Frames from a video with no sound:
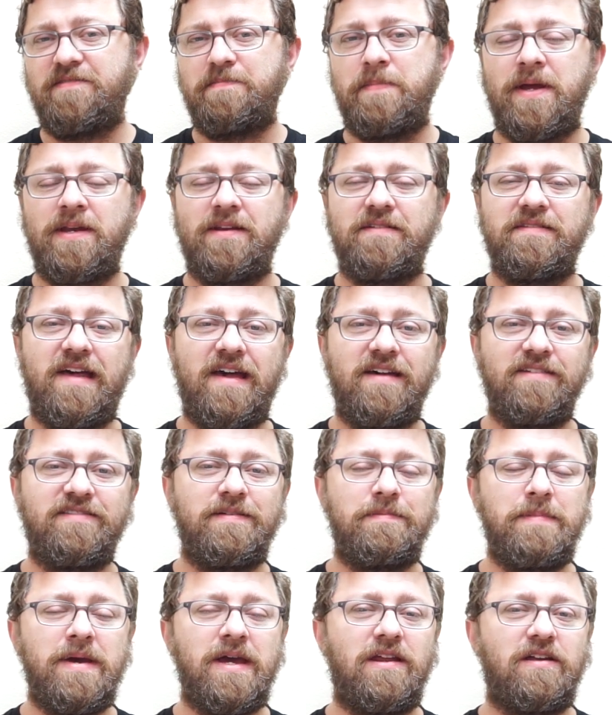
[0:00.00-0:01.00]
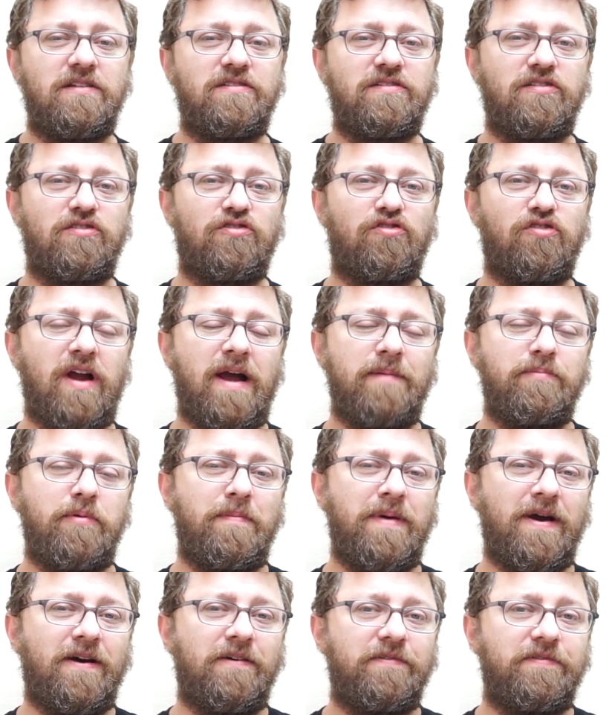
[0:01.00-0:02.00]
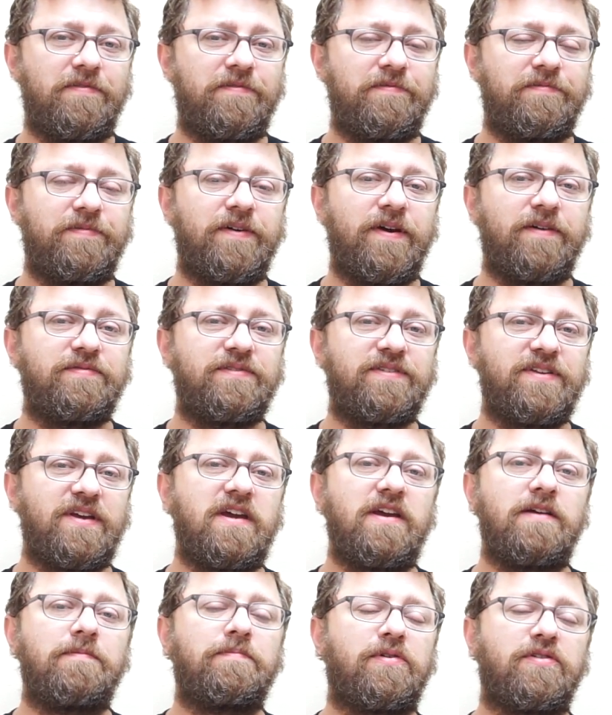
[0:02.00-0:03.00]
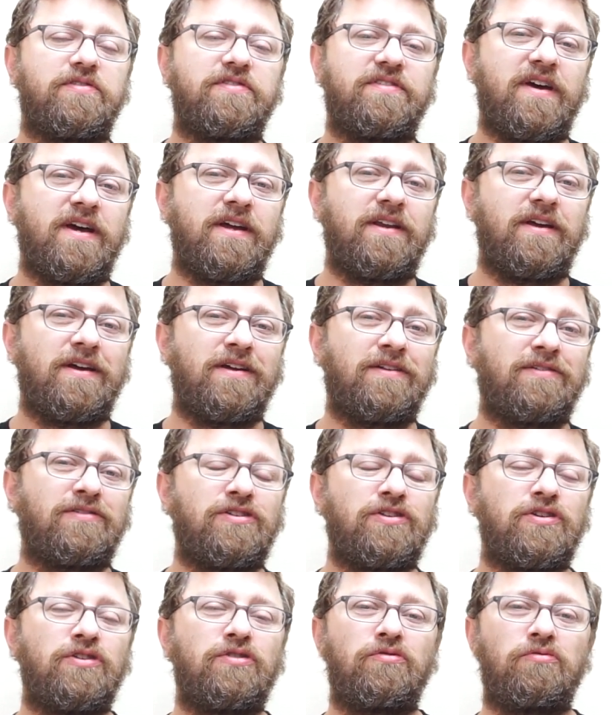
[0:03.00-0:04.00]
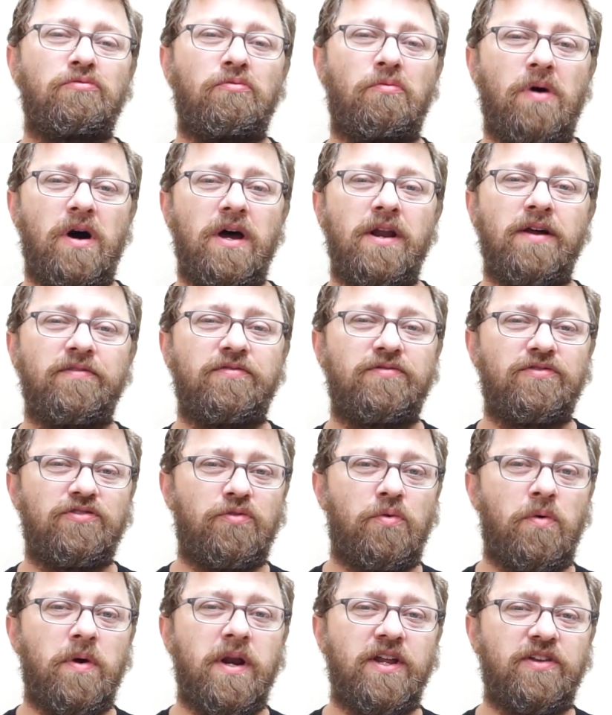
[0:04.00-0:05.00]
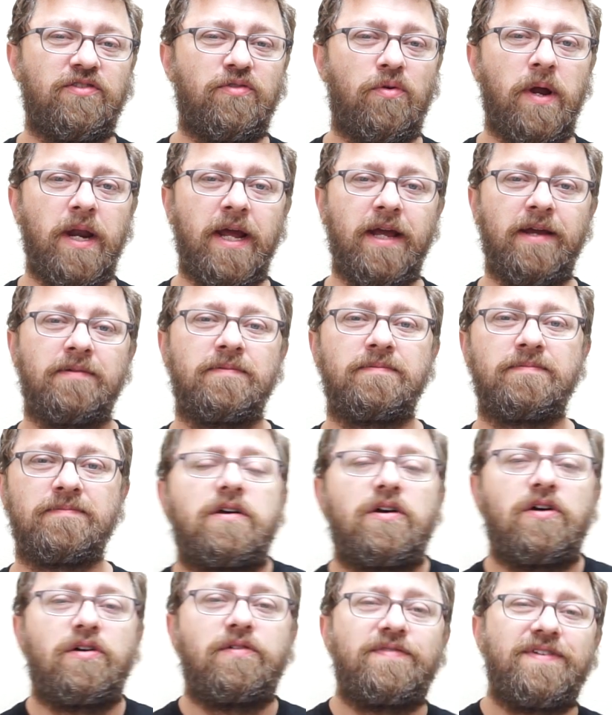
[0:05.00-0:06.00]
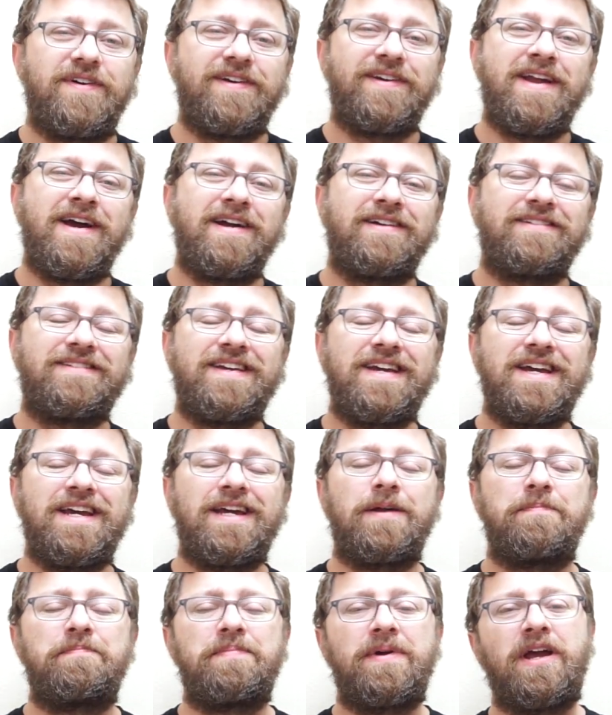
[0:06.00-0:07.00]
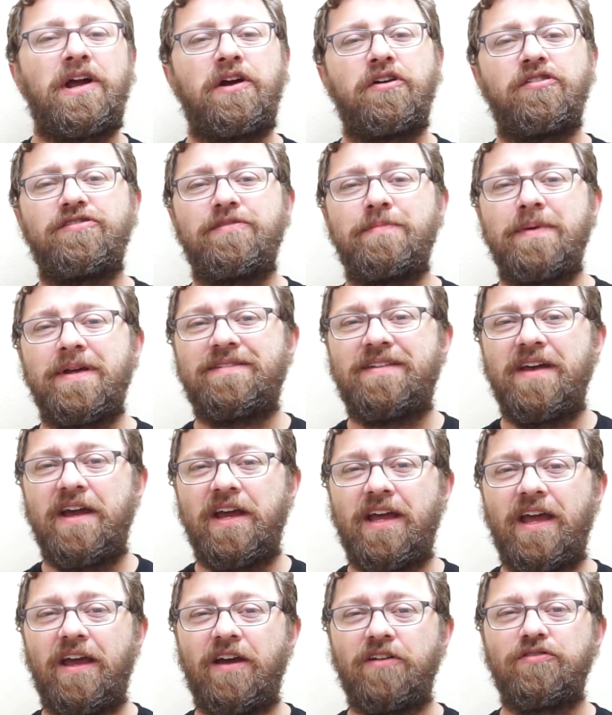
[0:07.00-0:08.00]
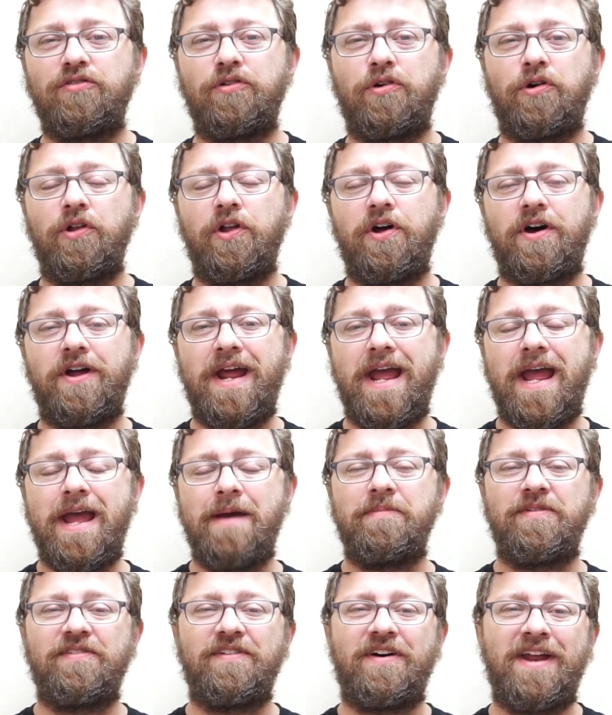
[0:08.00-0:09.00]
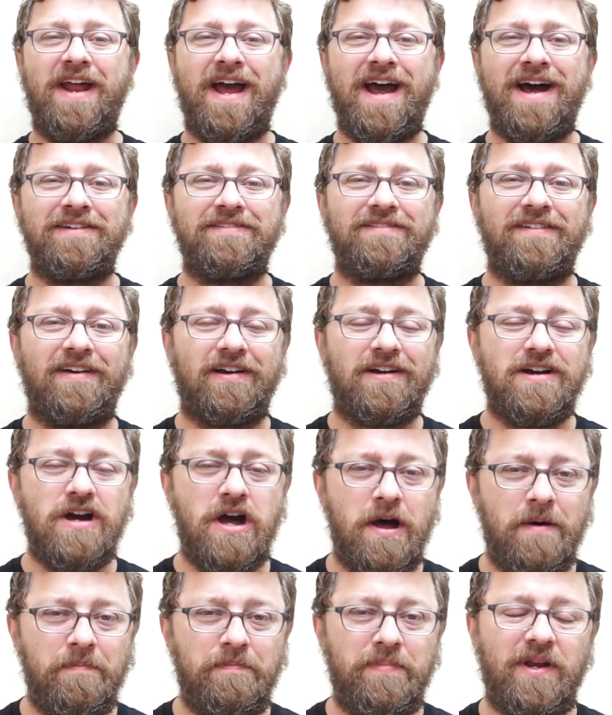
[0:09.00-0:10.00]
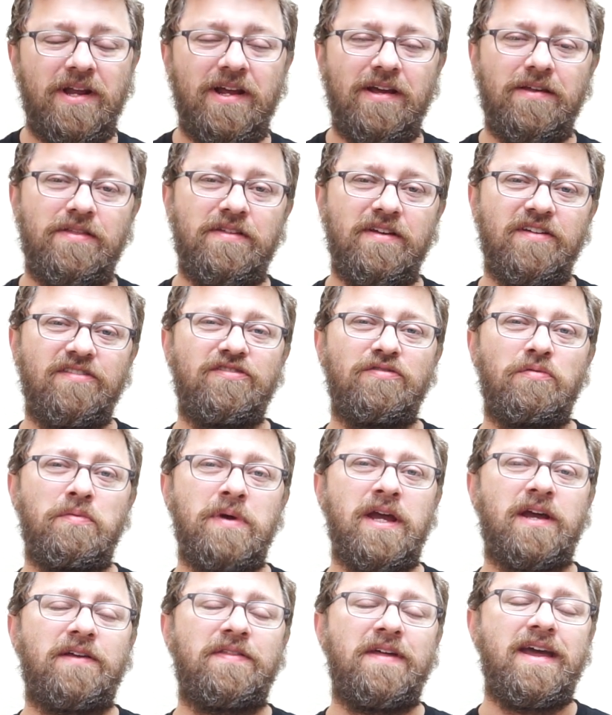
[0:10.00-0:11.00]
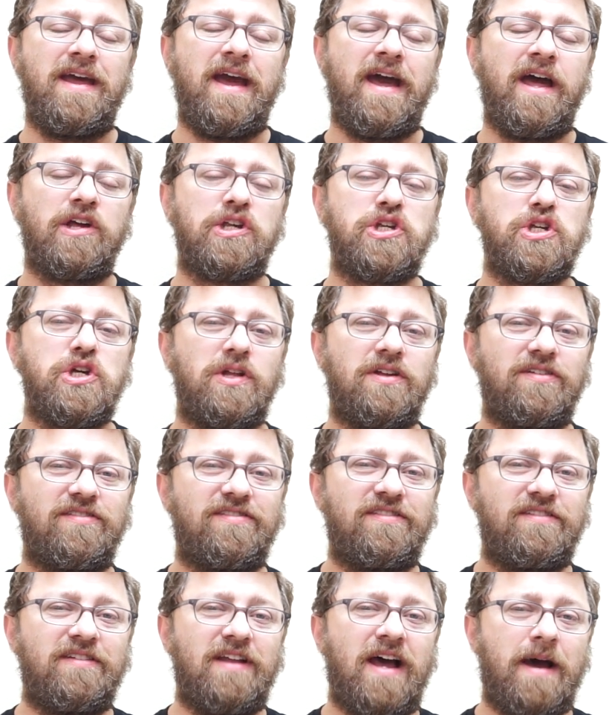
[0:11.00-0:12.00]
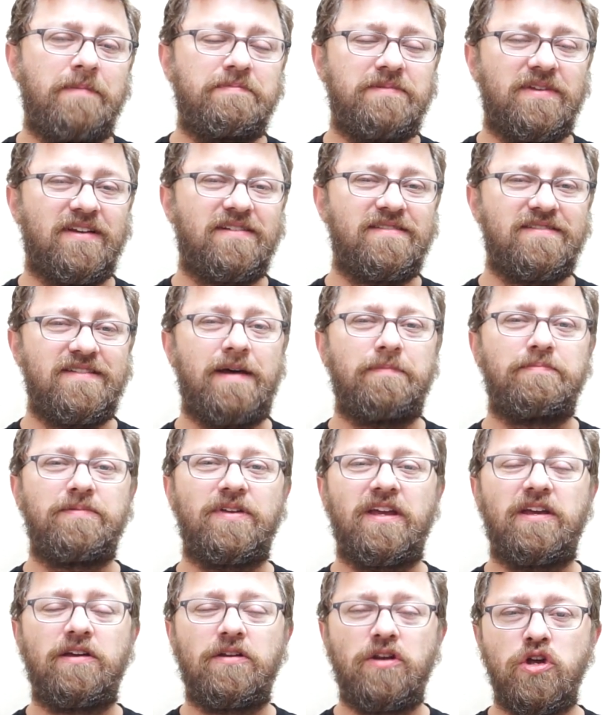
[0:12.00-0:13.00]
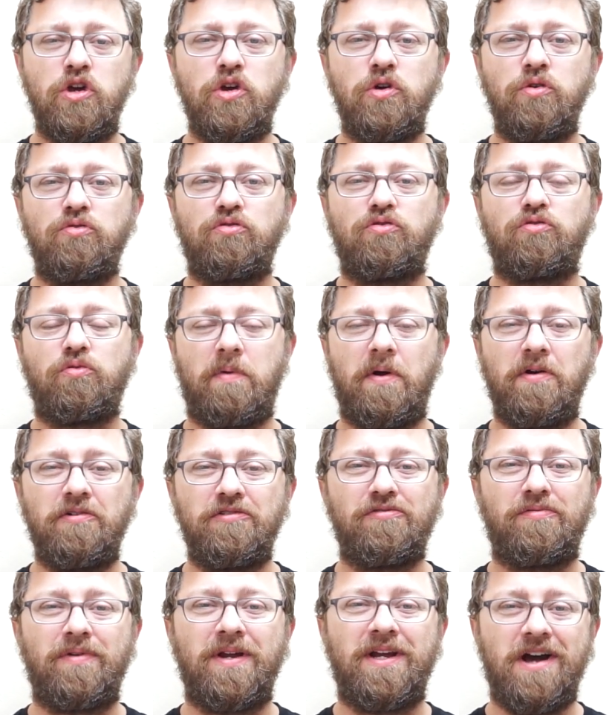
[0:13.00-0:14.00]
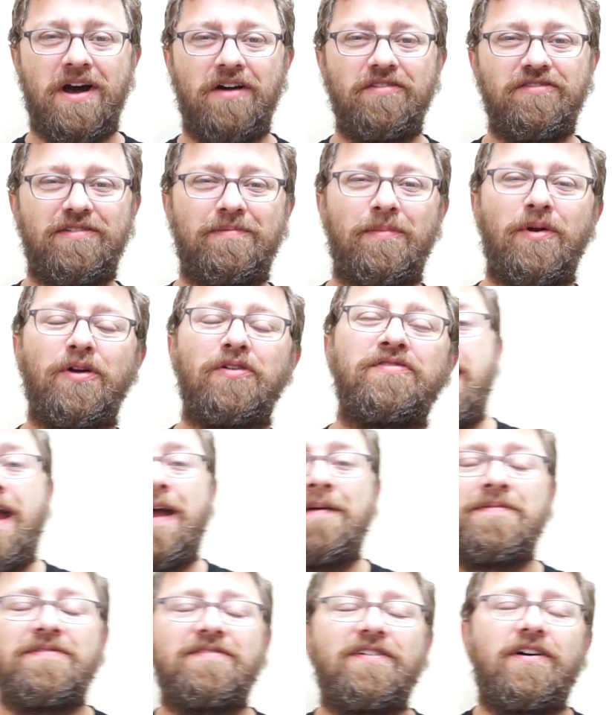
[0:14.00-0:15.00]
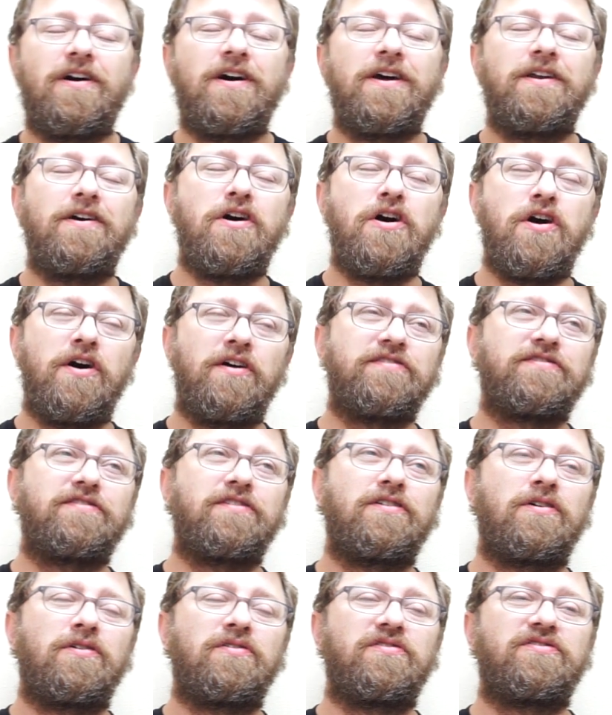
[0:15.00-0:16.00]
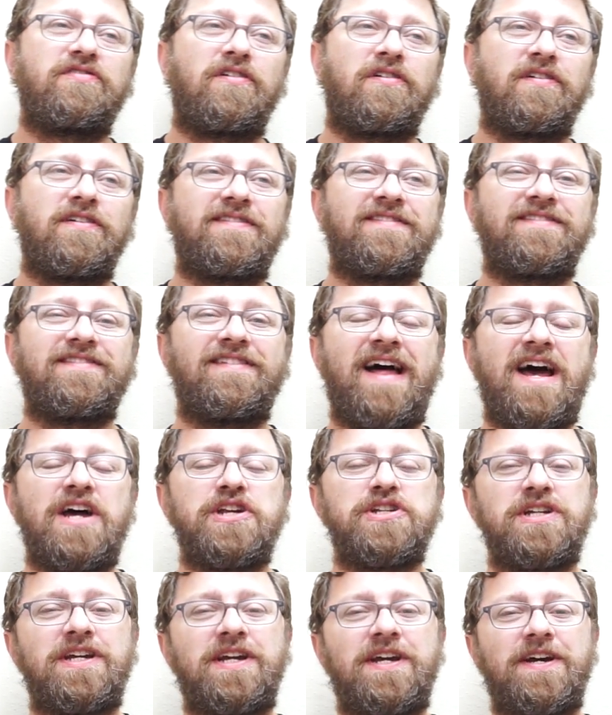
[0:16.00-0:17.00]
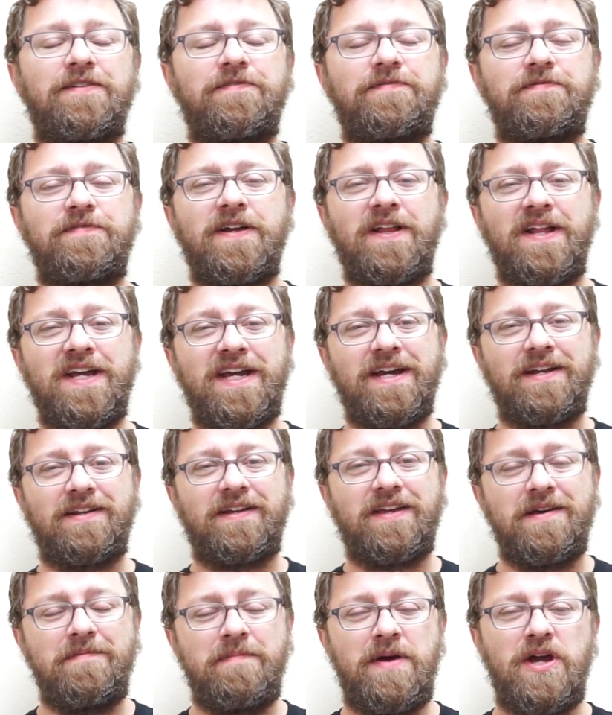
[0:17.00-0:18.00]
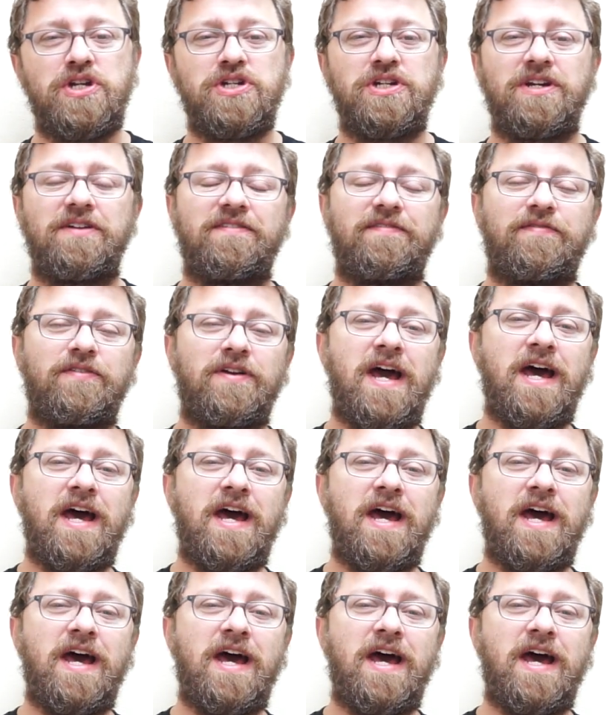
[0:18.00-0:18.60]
spend, is estimated to drop about 15% in Q1 of 2020. COVID-19 appears to be taking a toll on Amazon as a company. This week, they actually stopped accepting new grocery customers. Amazon also started slashing affiliate commissions.